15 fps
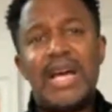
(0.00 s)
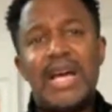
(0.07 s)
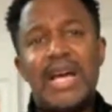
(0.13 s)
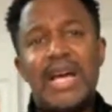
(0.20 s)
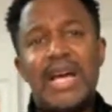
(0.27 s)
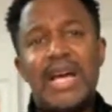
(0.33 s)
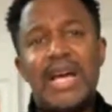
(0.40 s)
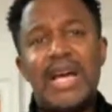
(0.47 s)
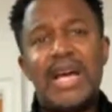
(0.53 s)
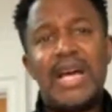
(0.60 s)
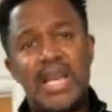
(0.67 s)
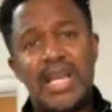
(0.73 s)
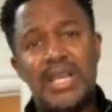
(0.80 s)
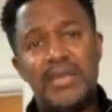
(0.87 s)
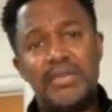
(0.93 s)
what it
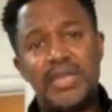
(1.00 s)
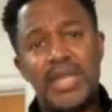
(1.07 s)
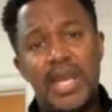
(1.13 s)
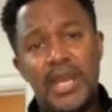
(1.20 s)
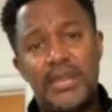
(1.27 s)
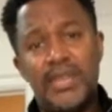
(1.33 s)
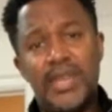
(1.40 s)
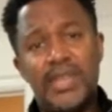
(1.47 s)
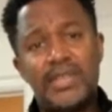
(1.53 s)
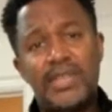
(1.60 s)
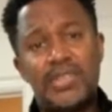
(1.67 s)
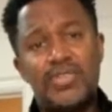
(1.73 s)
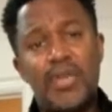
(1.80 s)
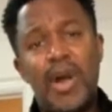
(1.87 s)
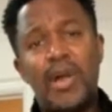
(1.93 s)
seems.
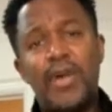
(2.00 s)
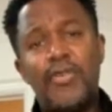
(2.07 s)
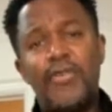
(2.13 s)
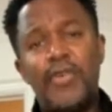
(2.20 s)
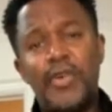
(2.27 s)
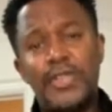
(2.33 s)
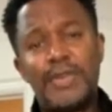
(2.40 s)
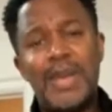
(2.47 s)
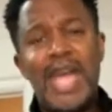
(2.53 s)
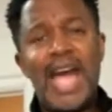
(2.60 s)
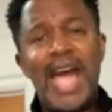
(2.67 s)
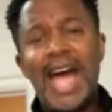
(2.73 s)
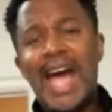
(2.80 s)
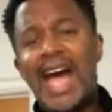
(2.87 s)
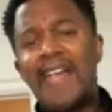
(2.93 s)
There's a stronger force
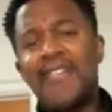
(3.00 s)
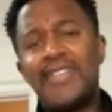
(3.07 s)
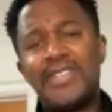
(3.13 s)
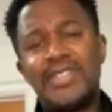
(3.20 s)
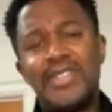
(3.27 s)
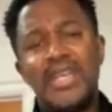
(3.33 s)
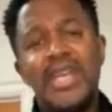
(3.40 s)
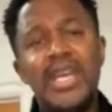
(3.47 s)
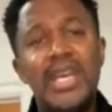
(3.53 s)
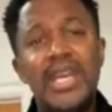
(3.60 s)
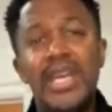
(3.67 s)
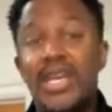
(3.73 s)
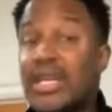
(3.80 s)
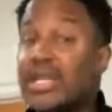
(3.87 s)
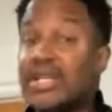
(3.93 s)
behind the
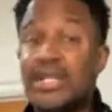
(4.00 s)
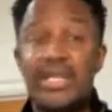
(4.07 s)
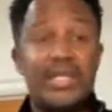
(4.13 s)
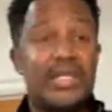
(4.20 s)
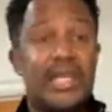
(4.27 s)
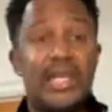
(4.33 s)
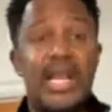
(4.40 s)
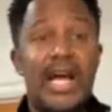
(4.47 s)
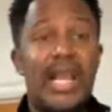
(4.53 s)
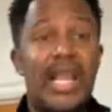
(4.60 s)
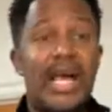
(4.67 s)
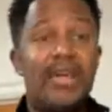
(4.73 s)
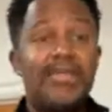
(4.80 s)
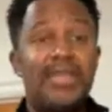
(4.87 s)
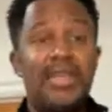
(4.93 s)
scenes. He's in our
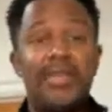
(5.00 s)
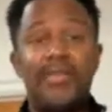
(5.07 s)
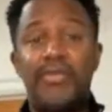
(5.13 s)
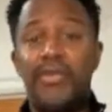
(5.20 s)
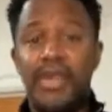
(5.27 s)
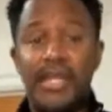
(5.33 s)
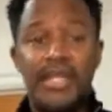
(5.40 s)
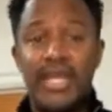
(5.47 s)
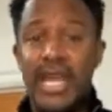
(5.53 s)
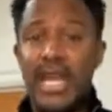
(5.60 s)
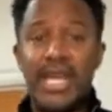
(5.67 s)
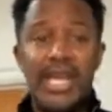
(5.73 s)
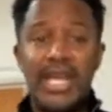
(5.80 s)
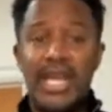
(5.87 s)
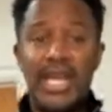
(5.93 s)
lives every
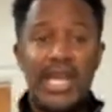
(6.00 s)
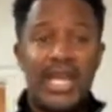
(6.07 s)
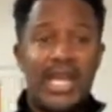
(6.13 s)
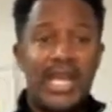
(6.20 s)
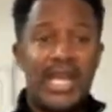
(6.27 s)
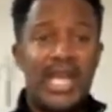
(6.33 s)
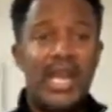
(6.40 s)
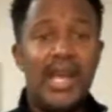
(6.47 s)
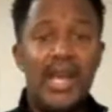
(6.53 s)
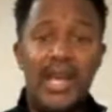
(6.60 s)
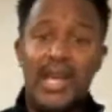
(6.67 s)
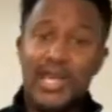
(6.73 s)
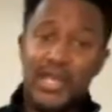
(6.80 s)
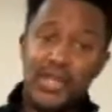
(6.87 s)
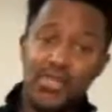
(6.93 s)
day.
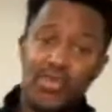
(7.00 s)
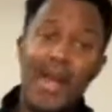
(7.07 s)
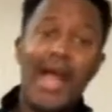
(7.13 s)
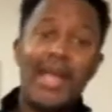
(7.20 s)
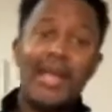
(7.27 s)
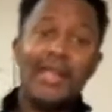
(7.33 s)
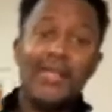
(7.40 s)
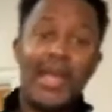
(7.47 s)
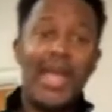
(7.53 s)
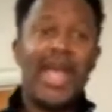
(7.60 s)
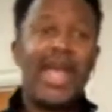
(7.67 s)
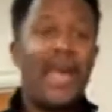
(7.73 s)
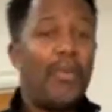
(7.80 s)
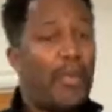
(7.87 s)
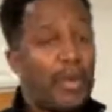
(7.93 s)
He's right
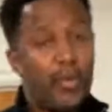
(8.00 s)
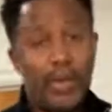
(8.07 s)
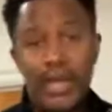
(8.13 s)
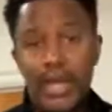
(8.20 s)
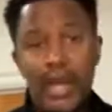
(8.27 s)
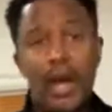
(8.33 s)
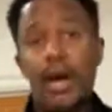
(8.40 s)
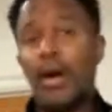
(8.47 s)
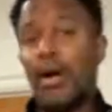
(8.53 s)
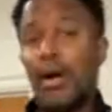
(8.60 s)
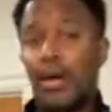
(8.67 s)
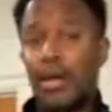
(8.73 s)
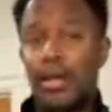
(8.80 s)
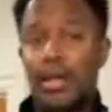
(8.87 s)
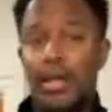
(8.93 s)
there when we
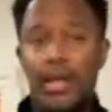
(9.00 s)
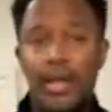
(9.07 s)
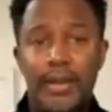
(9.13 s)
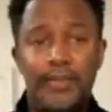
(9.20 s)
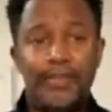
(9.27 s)
call.